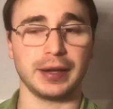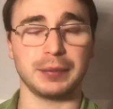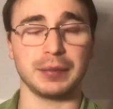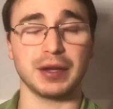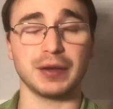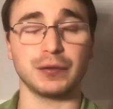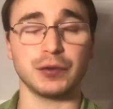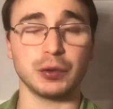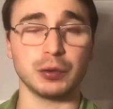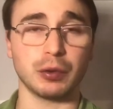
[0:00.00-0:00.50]

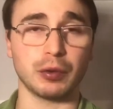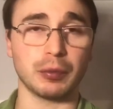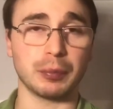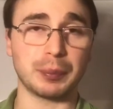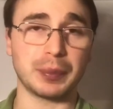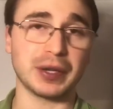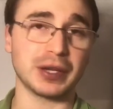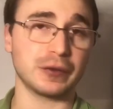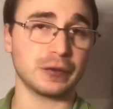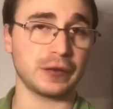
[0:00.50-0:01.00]
If you're
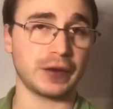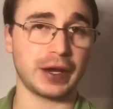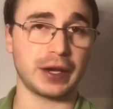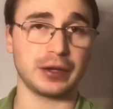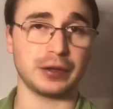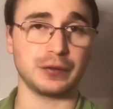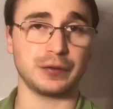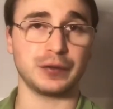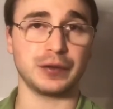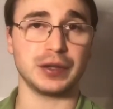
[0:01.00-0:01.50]
a big fan
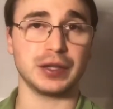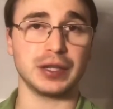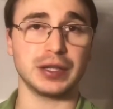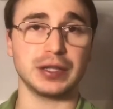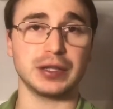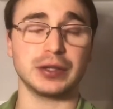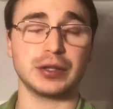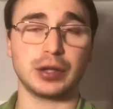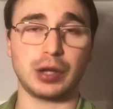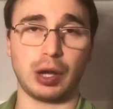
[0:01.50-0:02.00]
of
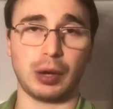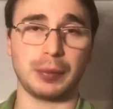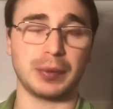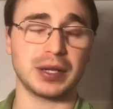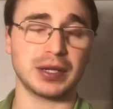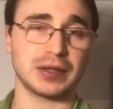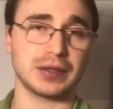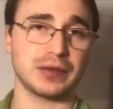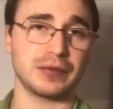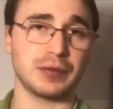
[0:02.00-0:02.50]
the
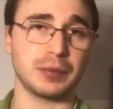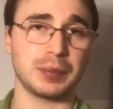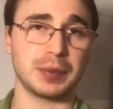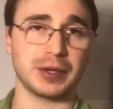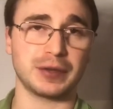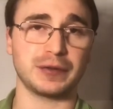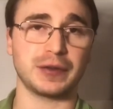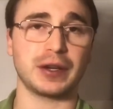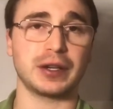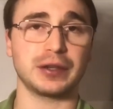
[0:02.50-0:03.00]
comics, if you're a
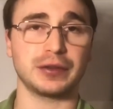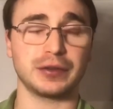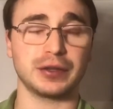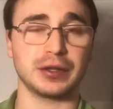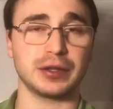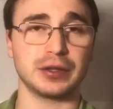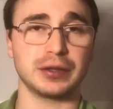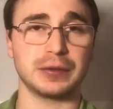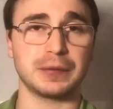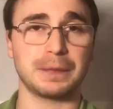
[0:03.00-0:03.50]
big fan of
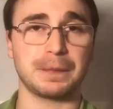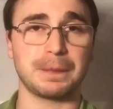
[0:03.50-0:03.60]
the